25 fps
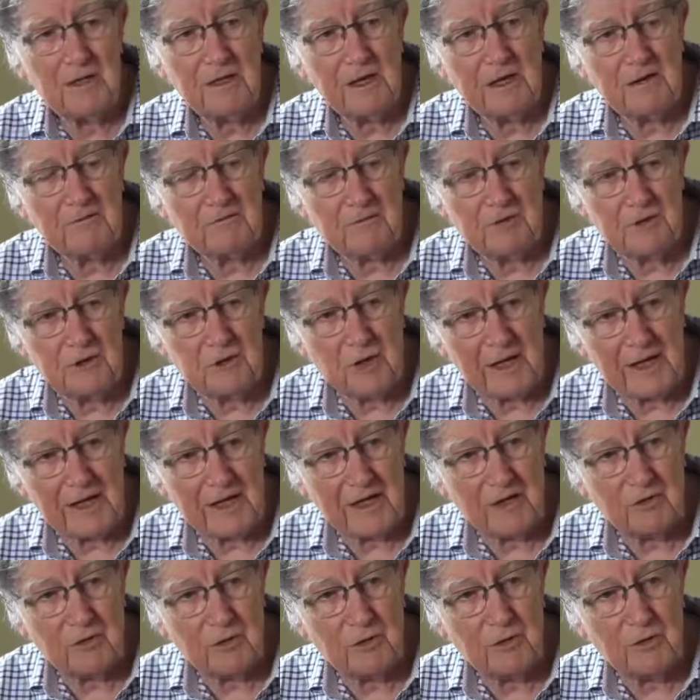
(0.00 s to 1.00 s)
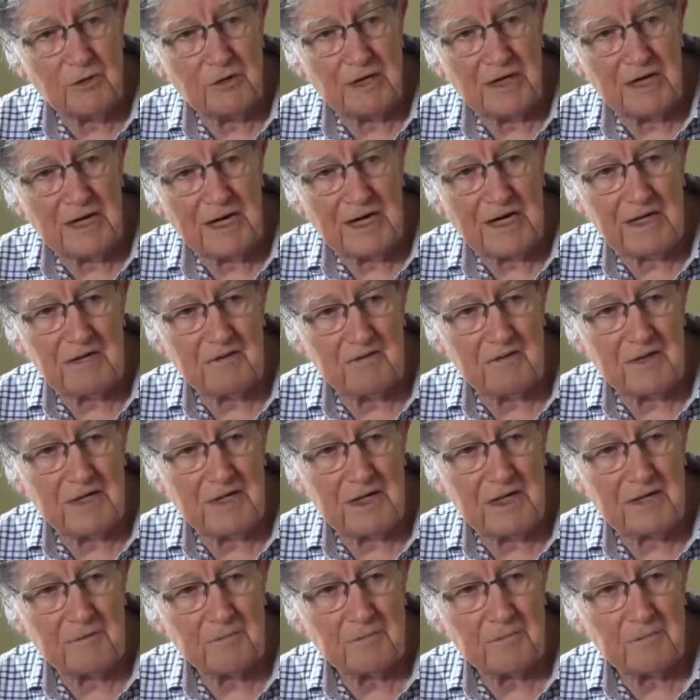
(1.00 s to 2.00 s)
of Draco
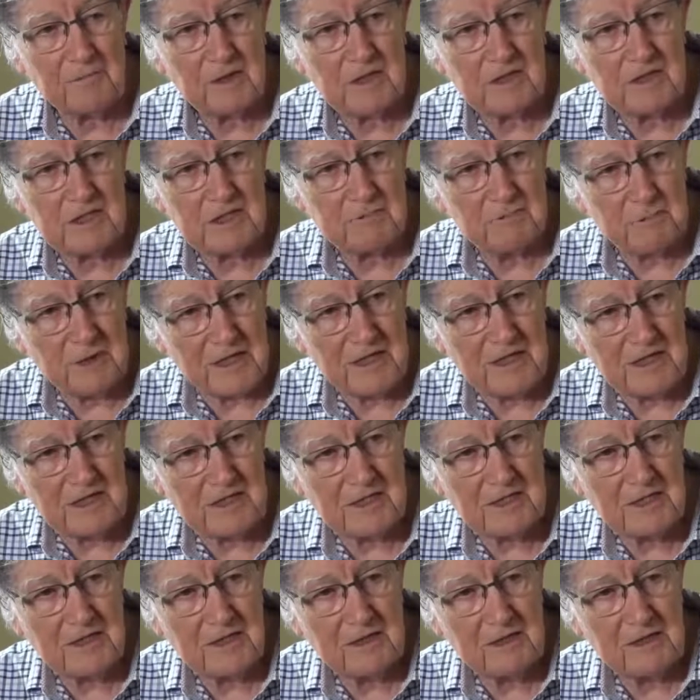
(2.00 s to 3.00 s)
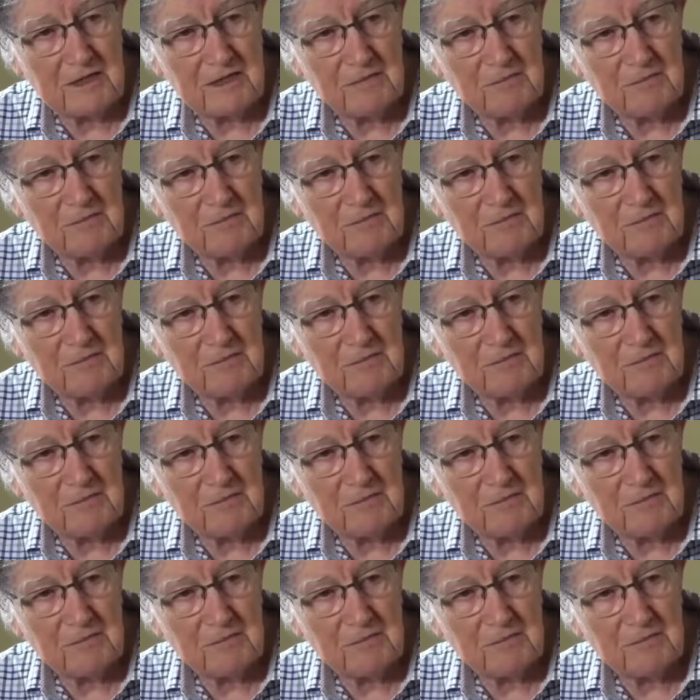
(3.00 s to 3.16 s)
Navy space